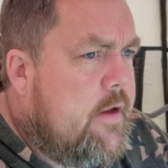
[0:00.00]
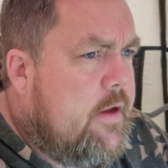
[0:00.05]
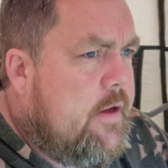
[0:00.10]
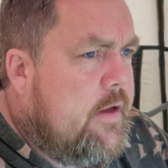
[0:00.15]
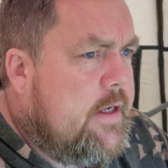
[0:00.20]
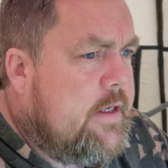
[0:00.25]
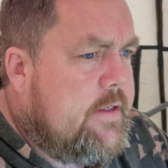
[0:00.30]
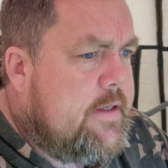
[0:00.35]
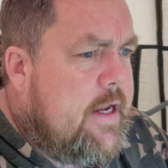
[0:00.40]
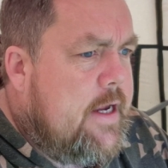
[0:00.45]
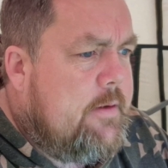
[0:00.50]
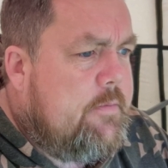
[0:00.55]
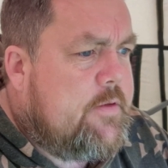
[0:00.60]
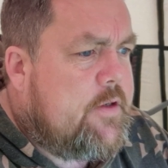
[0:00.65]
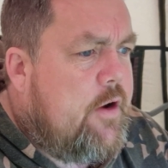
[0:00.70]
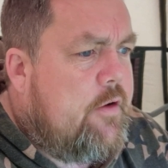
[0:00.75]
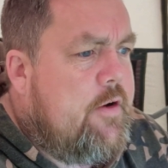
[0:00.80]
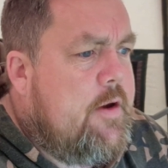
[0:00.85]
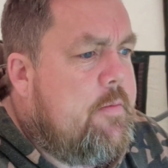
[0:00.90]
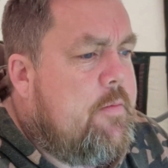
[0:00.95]
his name,
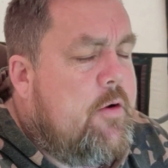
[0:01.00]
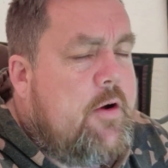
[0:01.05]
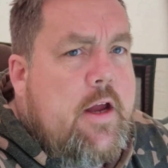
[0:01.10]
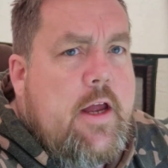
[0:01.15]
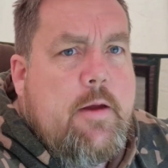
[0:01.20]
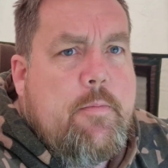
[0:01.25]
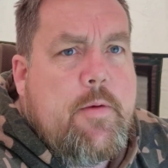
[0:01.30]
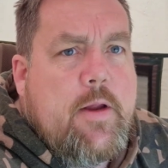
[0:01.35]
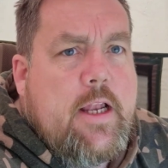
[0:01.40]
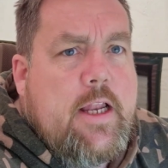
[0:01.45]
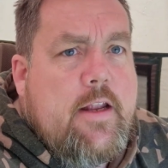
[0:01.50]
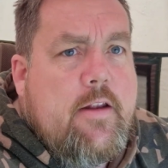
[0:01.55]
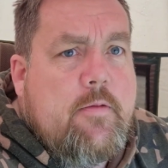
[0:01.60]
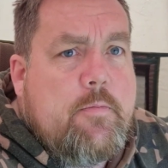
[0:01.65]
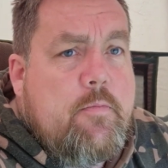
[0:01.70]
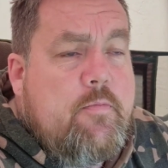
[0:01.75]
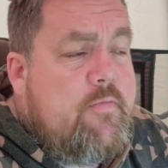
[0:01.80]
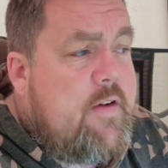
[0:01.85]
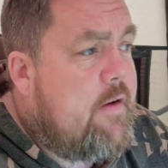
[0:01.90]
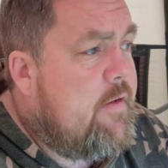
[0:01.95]
sorry, but Llyn,
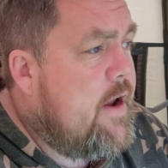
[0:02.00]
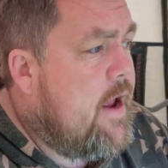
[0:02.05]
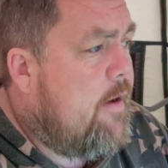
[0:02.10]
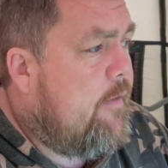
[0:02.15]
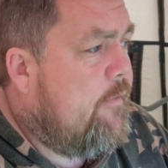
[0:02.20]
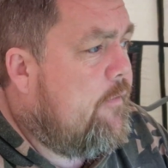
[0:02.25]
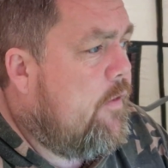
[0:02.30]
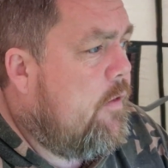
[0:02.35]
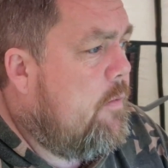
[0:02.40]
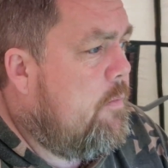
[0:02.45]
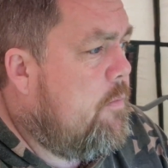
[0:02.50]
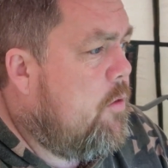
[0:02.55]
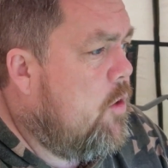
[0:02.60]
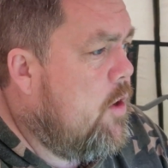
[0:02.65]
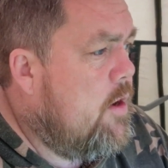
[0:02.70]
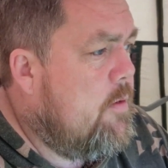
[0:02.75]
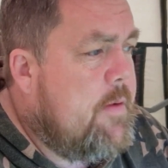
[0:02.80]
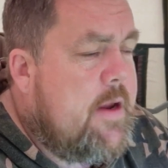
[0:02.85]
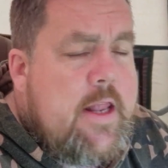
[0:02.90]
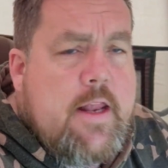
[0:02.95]
very helpful,
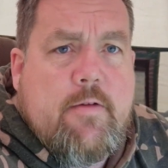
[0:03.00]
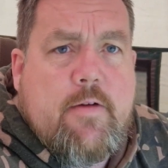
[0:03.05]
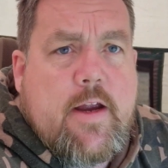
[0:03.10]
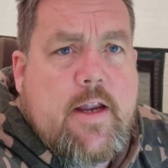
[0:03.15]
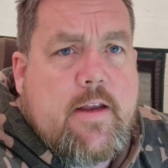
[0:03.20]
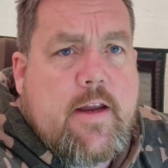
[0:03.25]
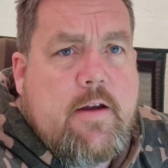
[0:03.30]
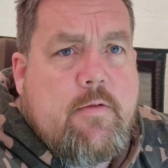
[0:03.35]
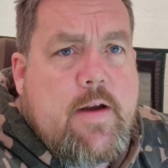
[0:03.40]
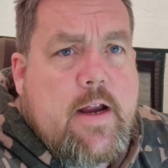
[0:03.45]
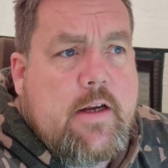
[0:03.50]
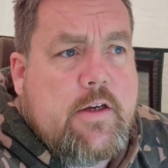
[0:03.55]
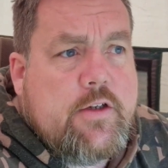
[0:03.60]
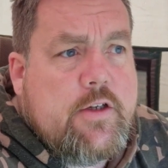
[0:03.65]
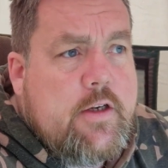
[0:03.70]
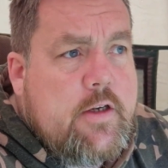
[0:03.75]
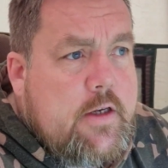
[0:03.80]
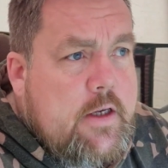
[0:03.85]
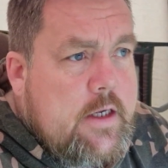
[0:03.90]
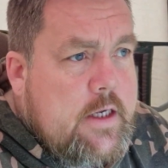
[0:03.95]
pointing me in the right direction.